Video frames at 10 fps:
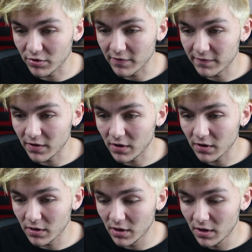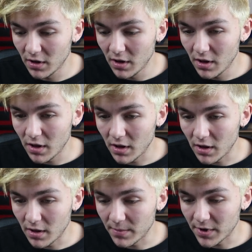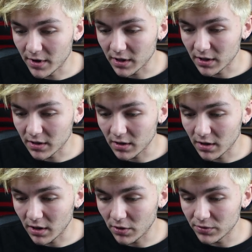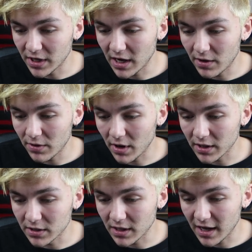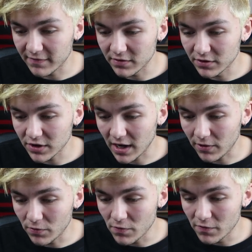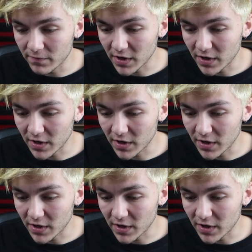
profile, um, and I click uh, hold down, I can have a look at all